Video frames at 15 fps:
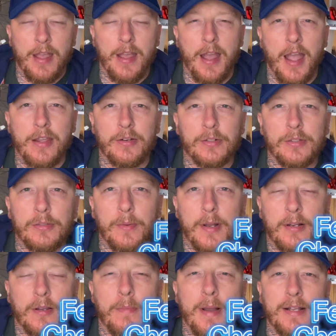Hey all,
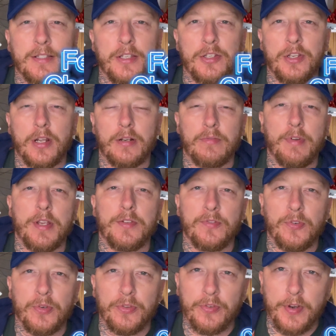welcome back to the channel,
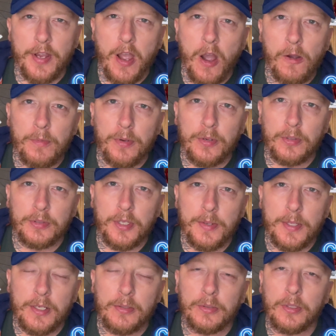Rich43. Hope you're all doing
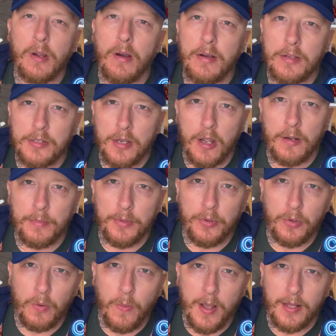good guys, hope you're
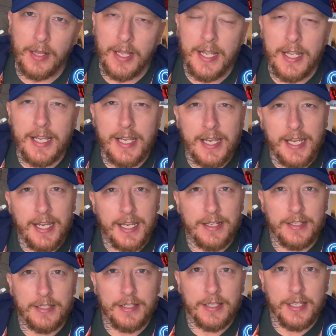all well.
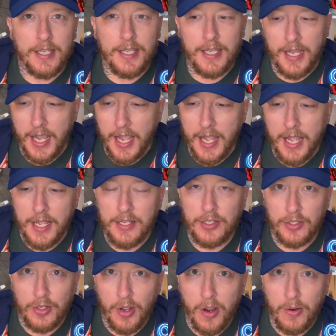It's the
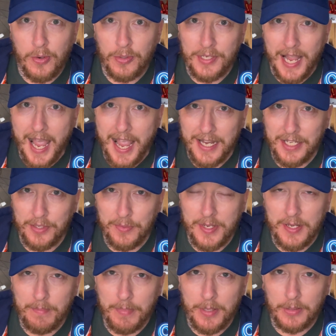Star Wars
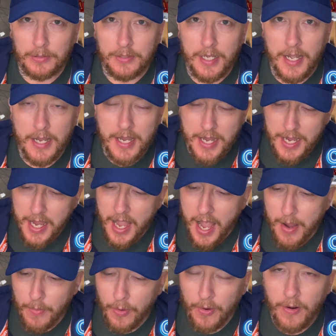X-Wing build day
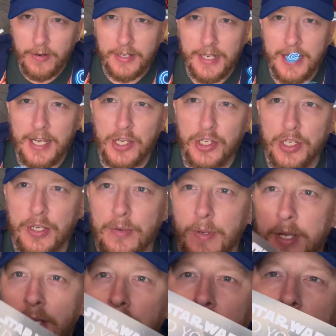and we're on issue
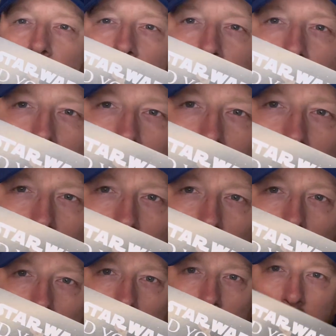39
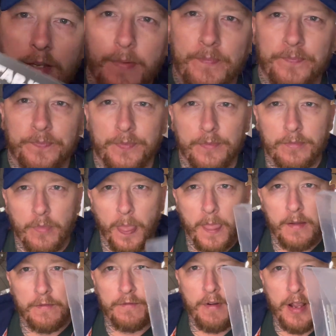guys.
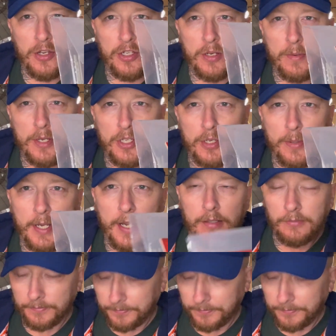Fresh new issue again.